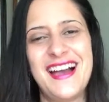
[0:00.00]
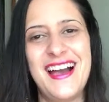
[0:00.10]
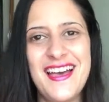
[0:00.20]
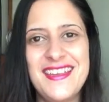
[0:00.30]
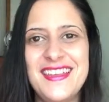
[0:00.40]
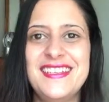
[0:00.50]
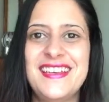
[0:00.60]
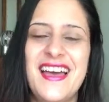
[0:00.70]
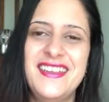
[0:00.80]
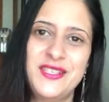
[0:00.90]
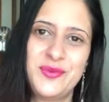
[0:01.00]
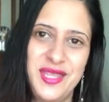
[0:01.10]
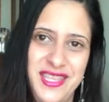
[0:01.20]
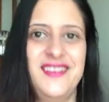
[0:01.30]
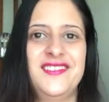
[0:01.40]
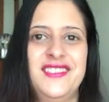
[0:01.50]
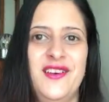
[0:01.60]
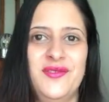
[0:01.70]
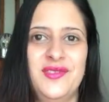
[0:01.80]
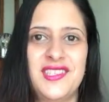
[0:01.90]
God and Goddess within
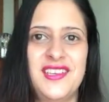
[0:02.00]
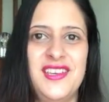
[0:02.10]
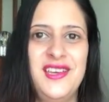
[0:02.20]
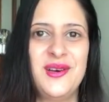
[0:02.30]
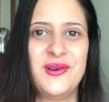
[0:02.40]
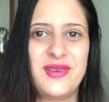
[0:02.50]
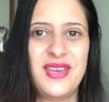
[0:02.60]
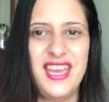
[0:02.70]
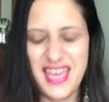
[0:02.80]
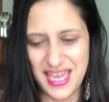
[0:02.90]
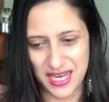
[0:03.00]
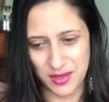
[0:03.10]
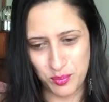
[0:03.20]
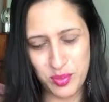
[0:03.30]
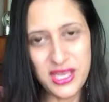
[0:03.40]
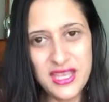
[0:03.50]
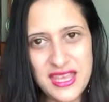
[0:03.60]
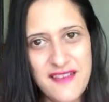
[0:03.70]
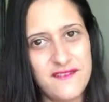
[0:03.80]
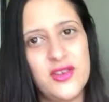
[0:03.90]
ourselves, okay? And be
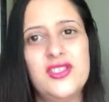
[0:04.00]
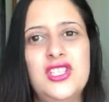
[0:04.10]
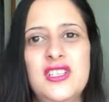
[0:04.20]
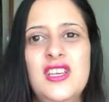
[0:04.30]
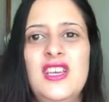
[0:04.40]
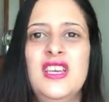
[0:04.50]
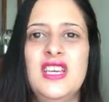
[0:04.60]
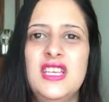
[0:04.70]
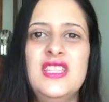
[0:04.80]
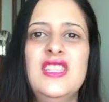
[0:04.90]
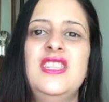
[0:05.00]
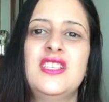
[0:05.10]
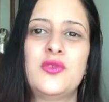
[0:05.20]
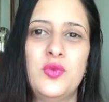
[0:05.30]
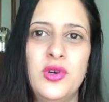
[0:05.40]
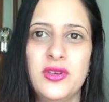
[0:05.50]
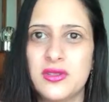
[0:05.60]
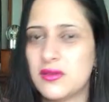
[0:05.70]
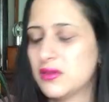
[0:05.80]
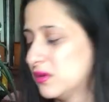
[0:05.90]
that version in this
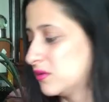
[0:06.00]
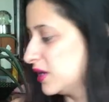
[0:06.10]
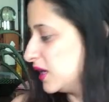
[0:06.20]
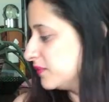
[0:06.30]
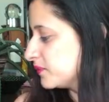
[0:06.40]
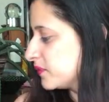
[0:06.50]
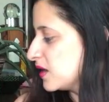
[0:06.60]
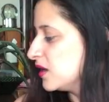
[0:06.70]
world, okay?